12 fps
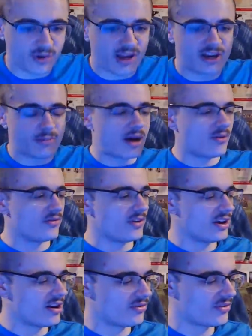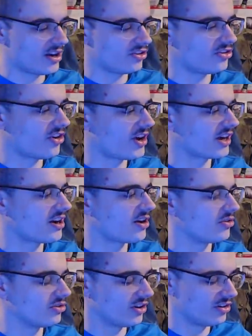played about with it enough yet to
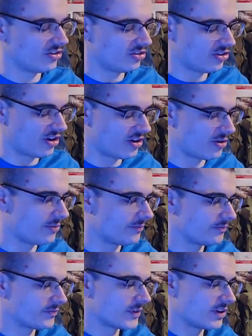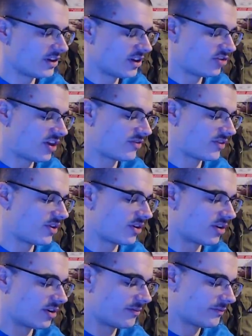diagnose it. So let's have a look.